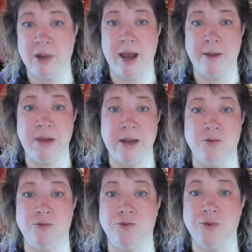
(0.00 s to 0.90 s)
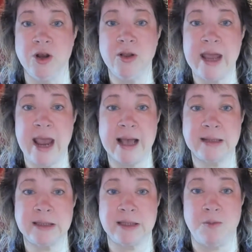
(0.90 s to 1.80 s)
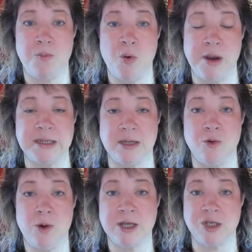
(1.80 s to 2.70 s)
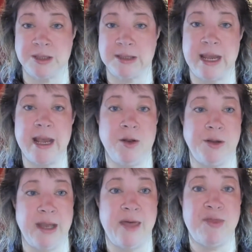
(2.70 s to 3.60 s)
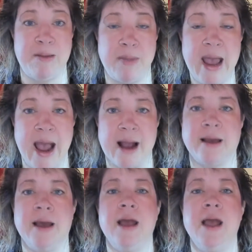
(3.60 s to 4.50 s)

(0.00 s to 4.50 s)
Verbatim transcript: I mean, really asked them pointed questions. They held nothing back.